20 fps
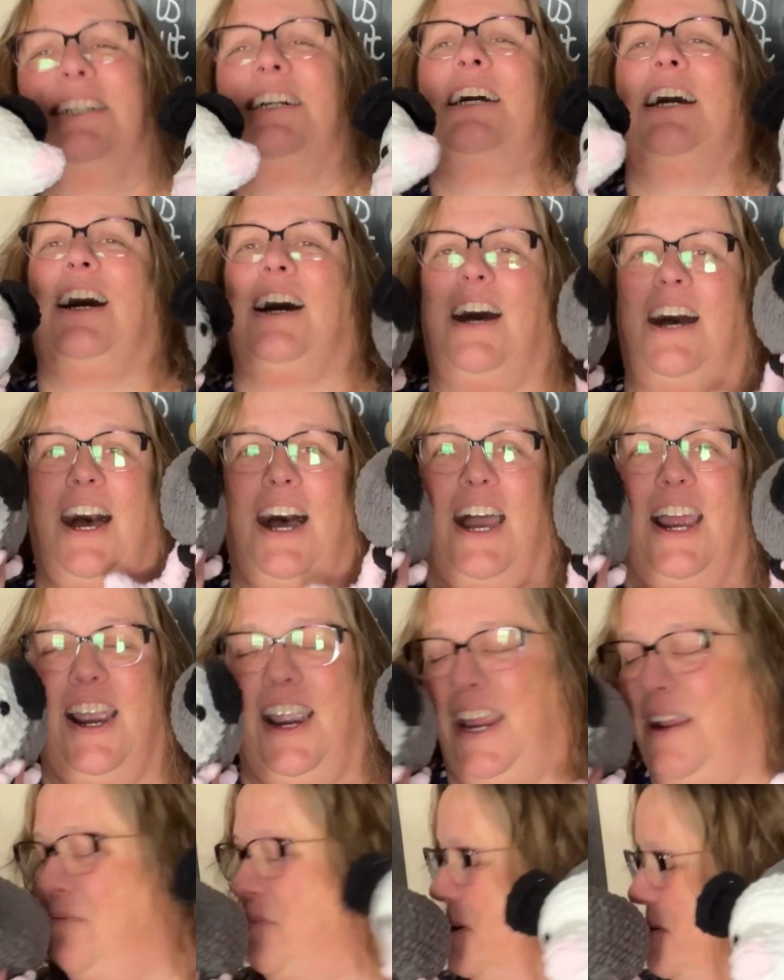All
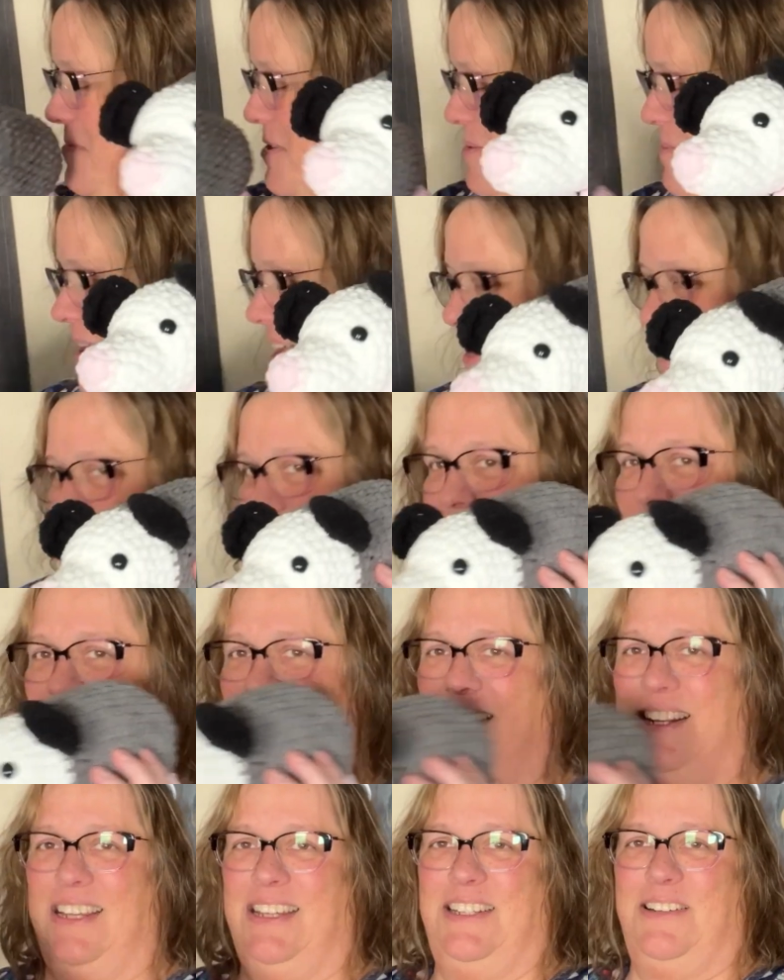right, put them in the basket.